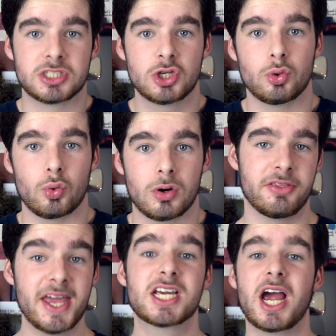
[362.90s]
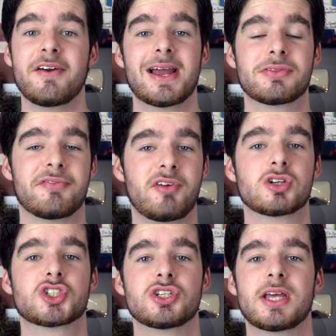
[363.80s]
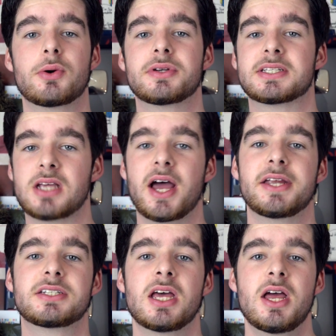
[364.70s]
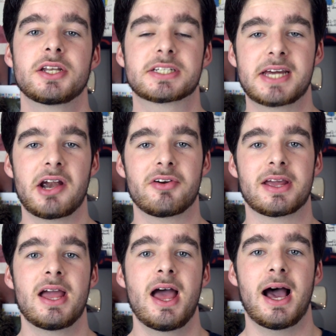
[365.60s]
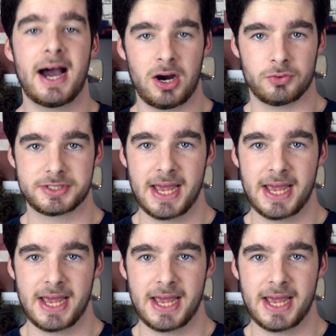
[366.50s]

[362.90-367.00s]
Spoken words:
do. They carry out the function they were designed to carry out.